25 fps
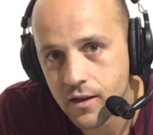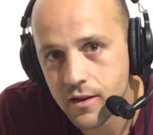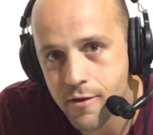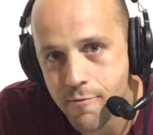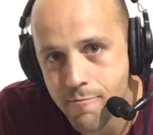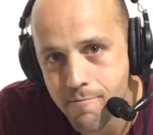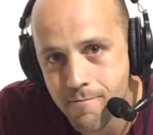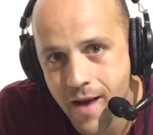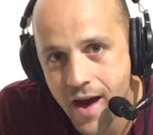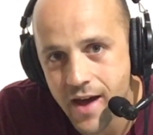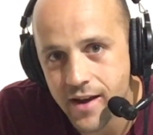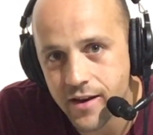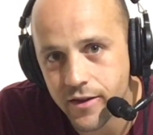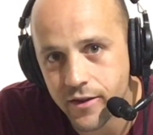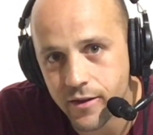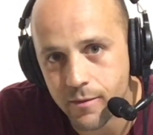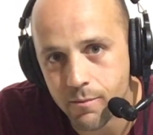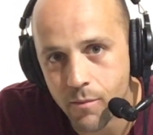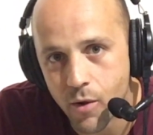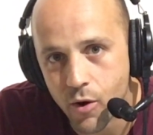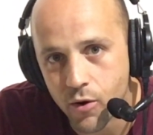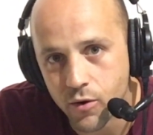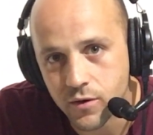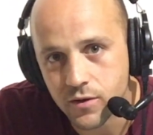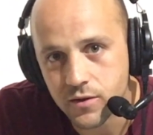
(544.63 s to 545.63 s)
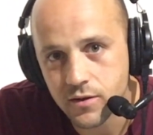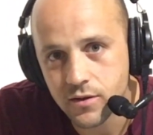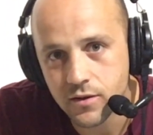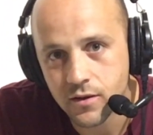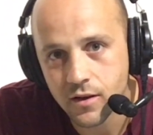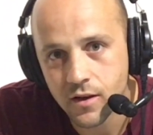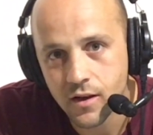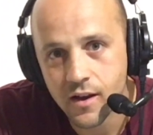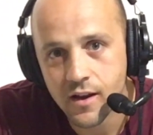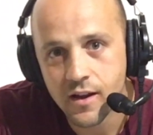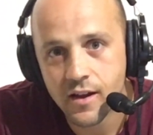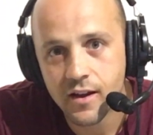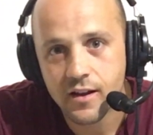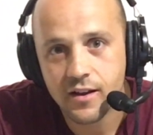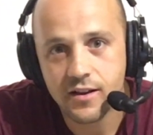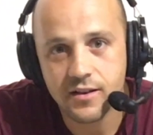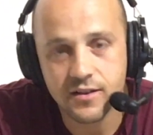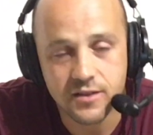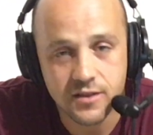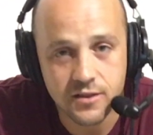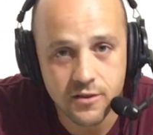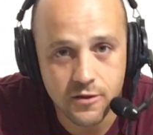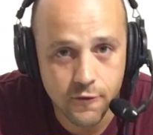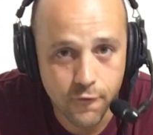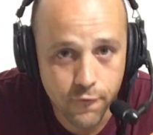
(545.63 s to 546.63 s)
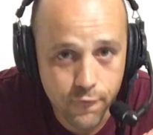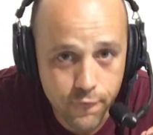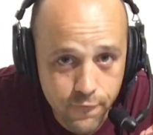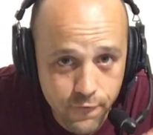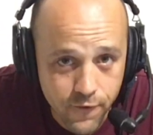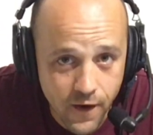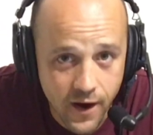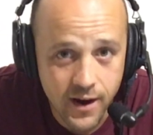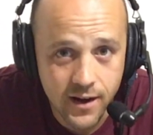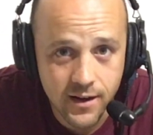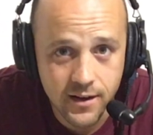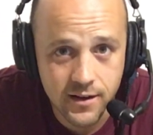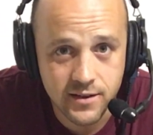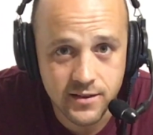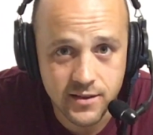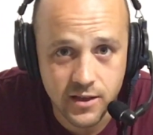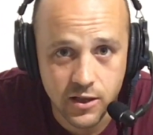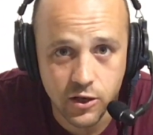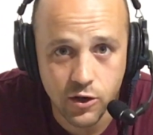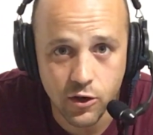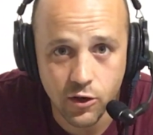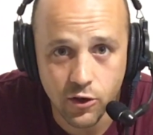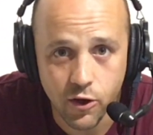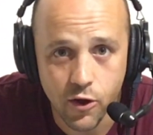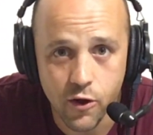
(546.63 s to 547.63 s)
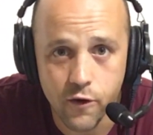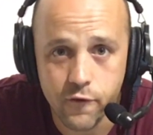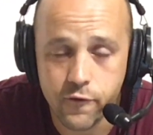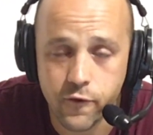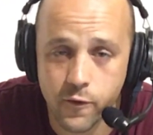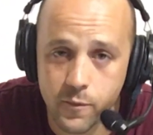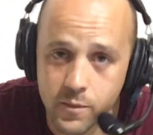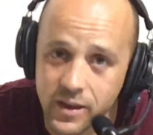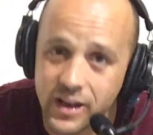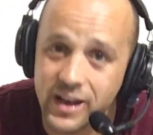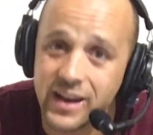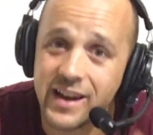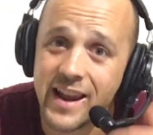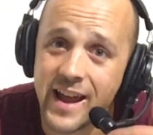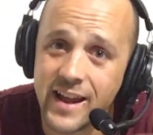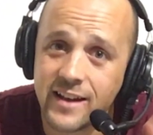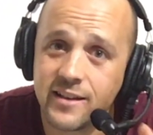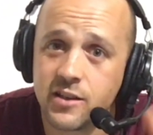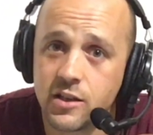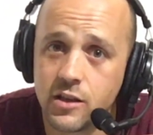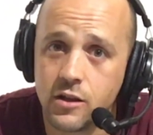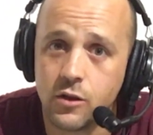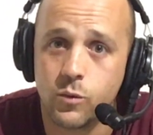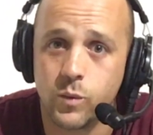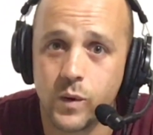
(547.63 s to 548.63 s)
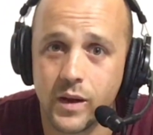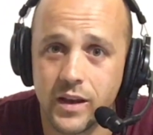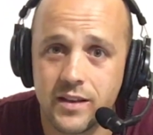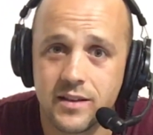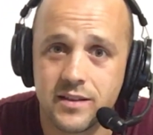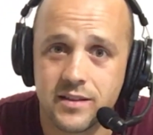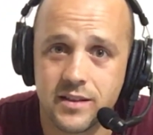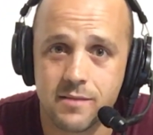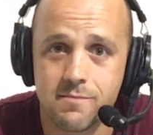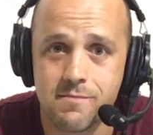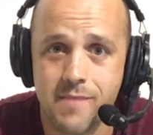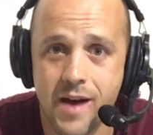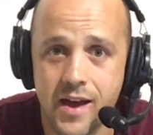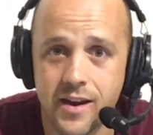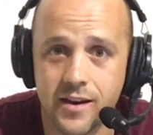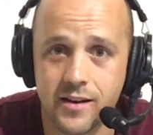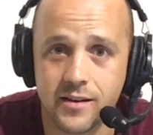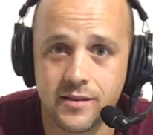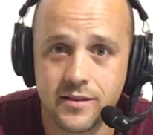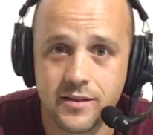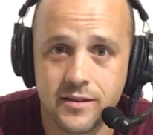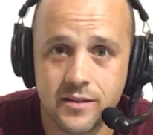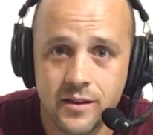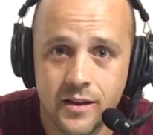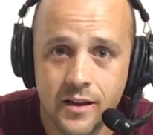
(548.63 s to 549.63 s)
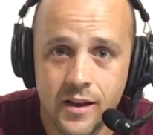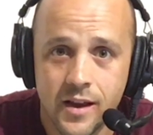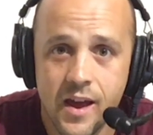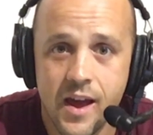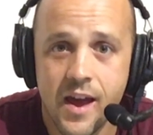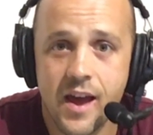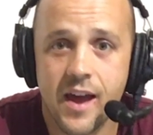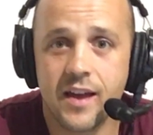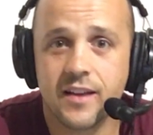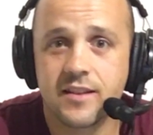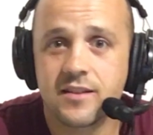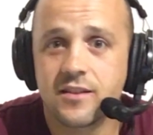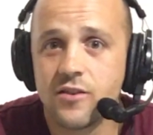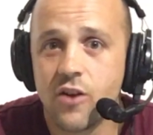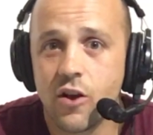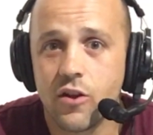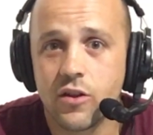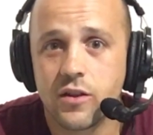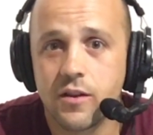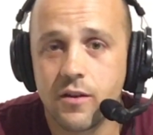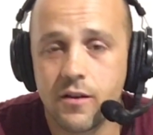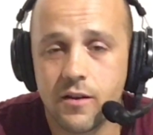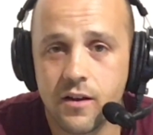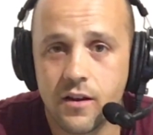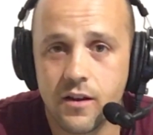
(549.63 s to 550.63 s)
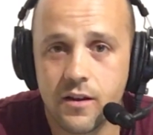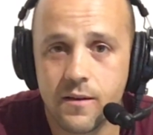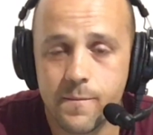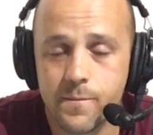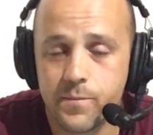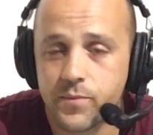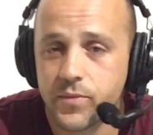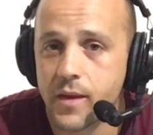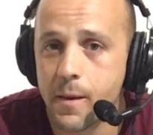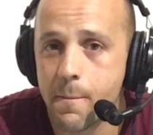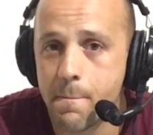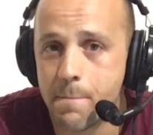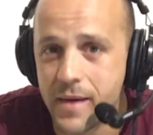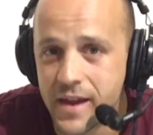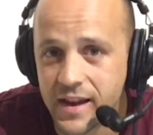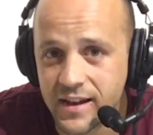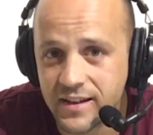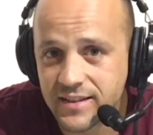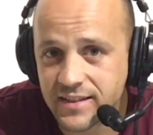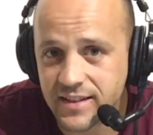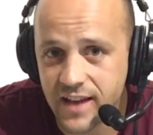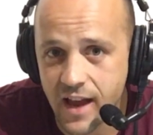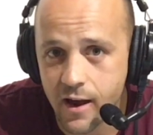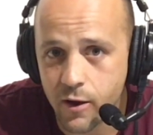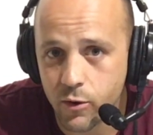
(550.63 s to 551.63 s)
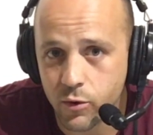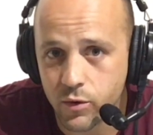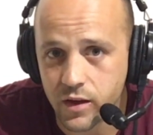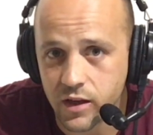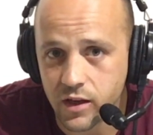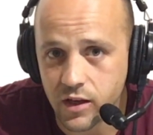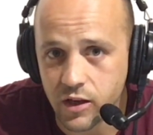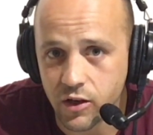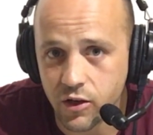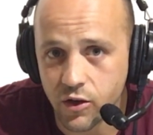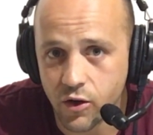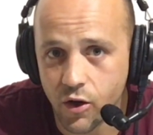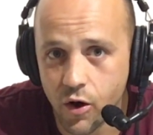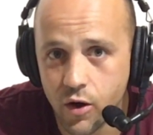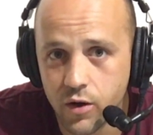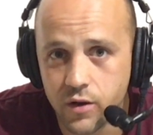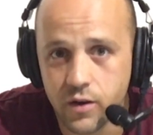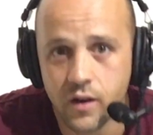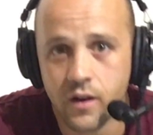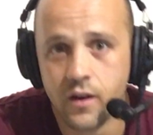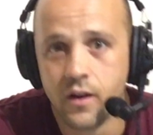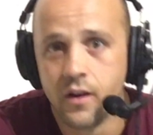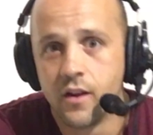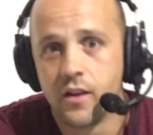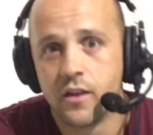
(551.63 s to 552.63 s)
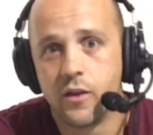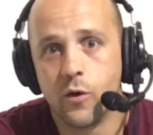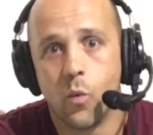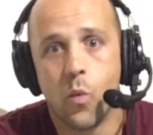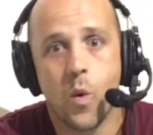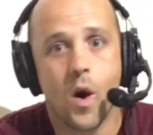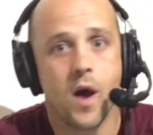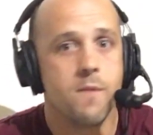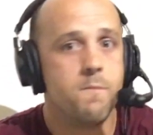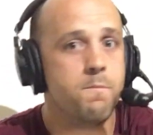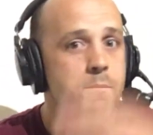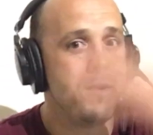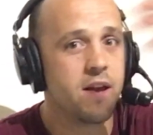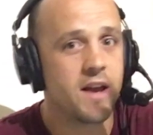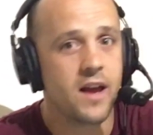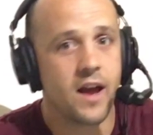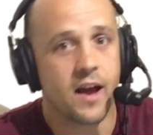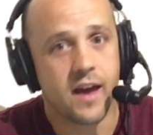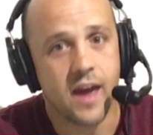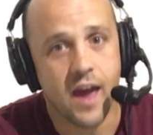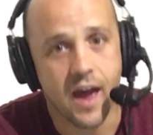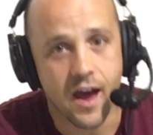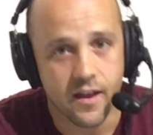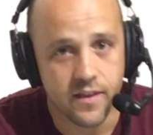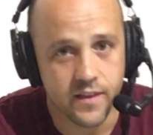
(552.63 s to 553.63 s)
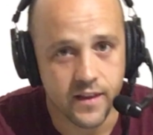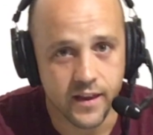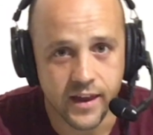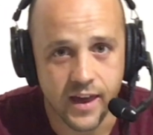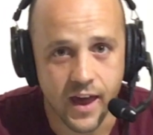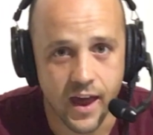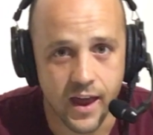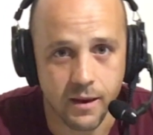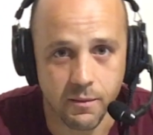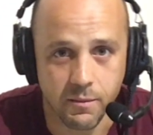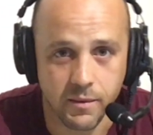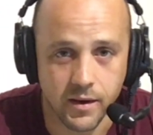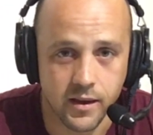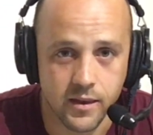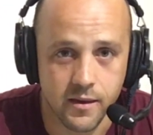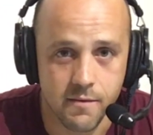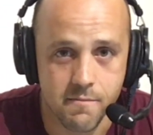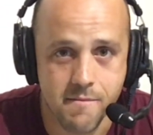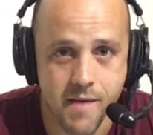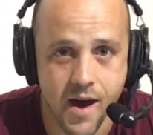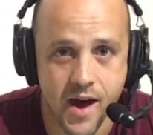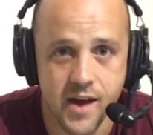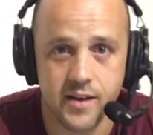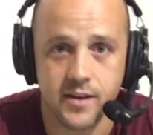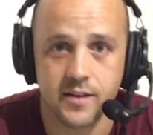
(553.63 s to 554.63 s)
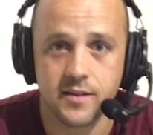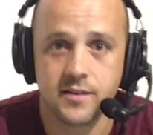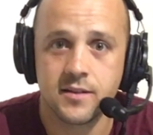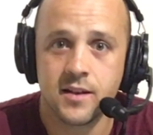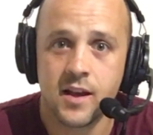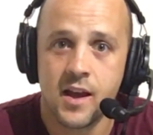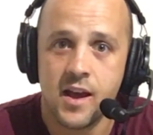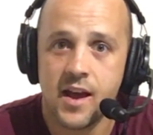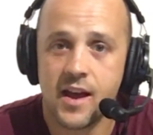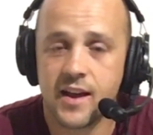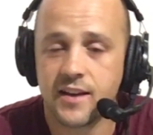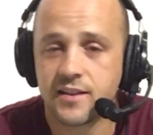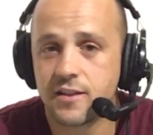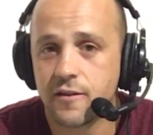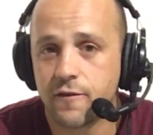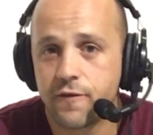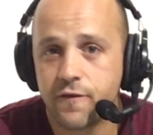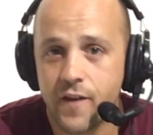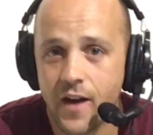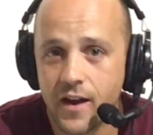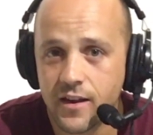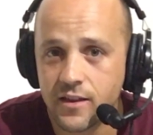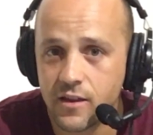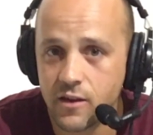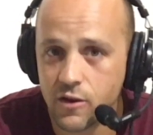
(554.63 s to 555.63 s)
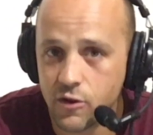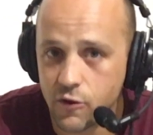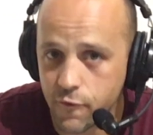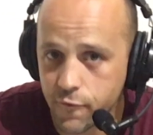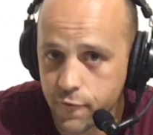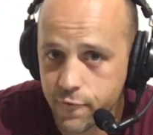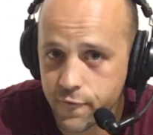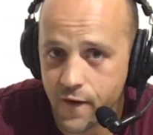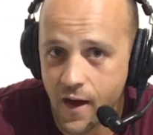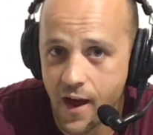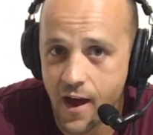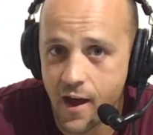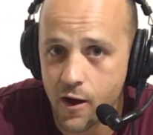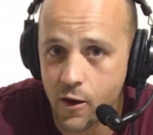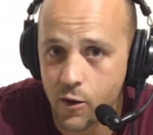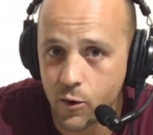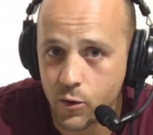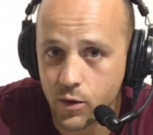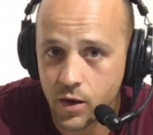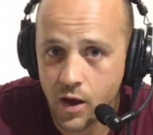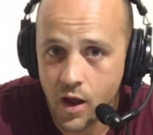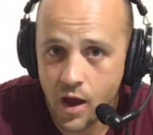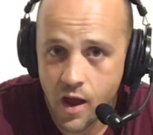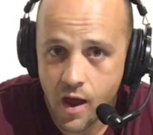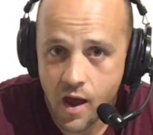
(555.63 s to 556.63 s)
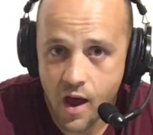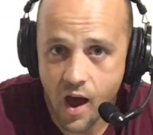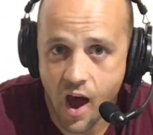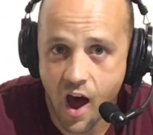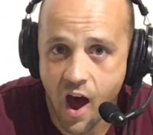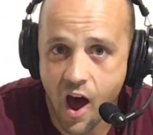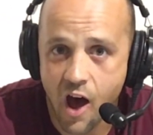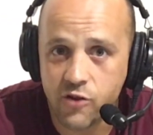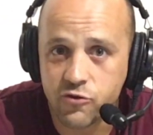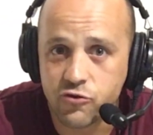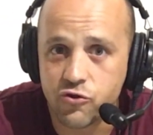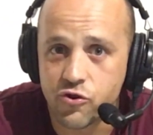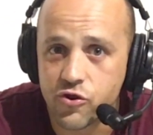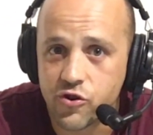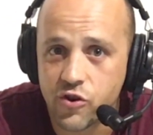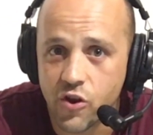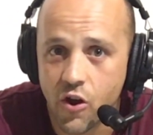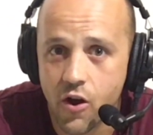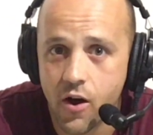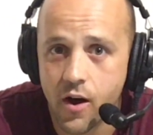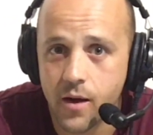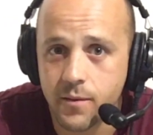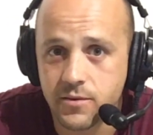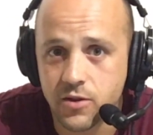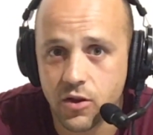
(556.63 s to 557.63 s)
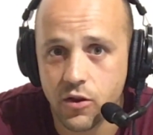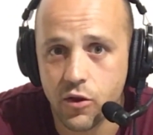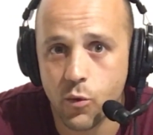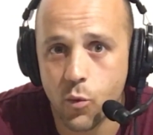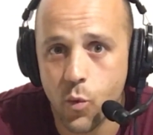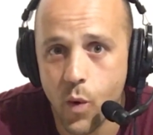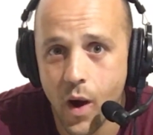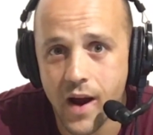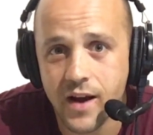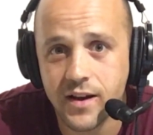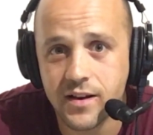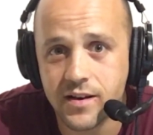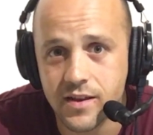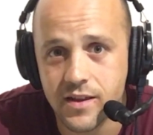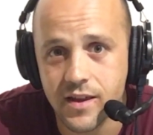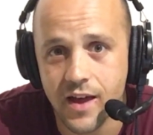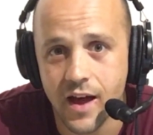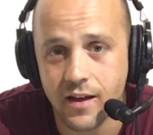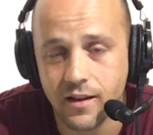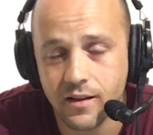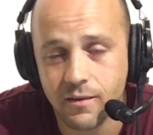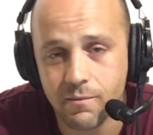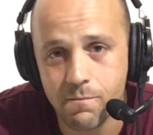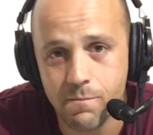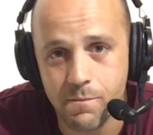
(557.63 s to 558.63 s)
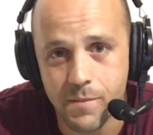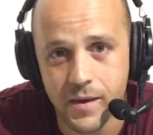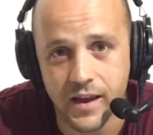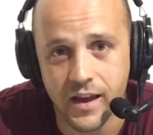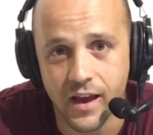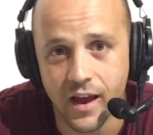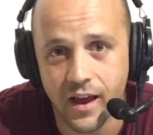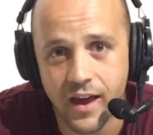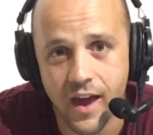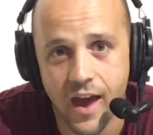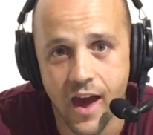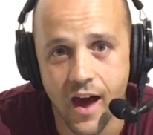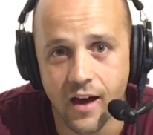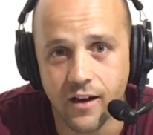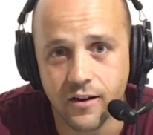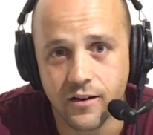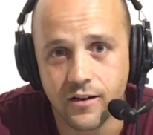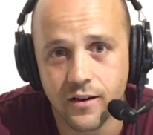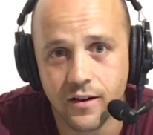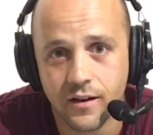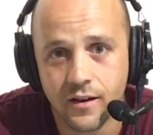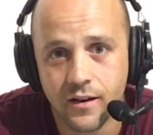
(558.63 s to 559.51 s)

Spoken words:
that mattered the most? Because the failures that you learned from that led to the wins that matters. It's not the big sale that you got, the one big account that came in that matters. It's the fact that you failed 100 times on the way to that big account.